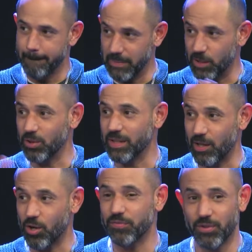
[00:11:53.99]
literally
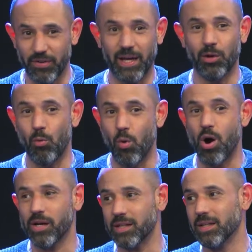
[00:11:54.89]
get off the van and
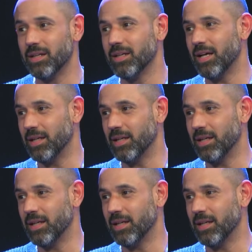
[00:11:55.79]
walk it mm-hmm.